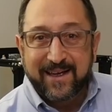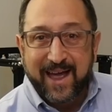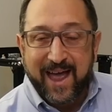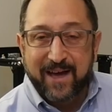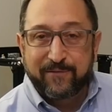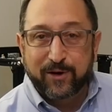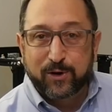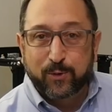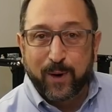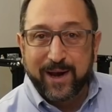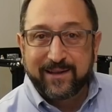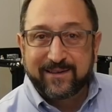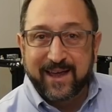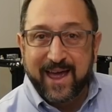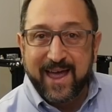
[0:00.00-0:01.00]
Have a
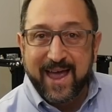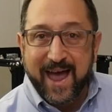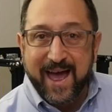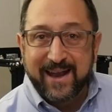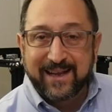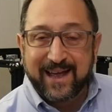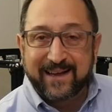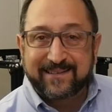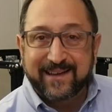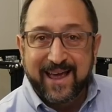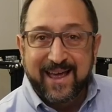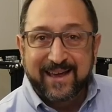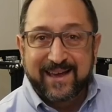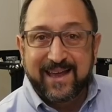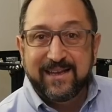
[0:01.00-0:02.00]
great day and let's
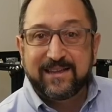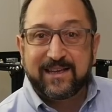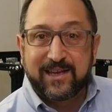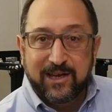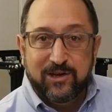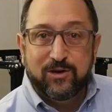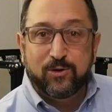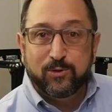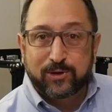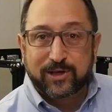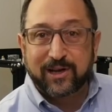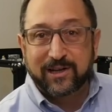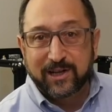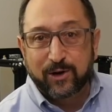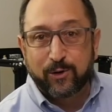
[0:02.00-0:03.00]
continue
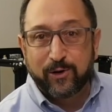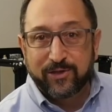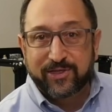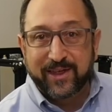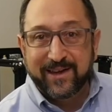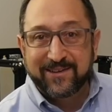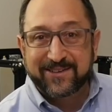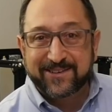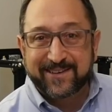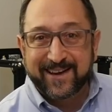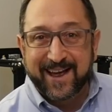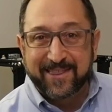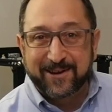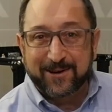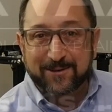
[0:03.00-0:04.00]
to learn things
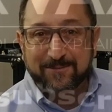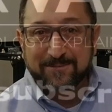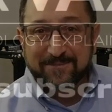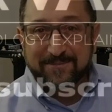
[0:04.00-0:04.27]
together.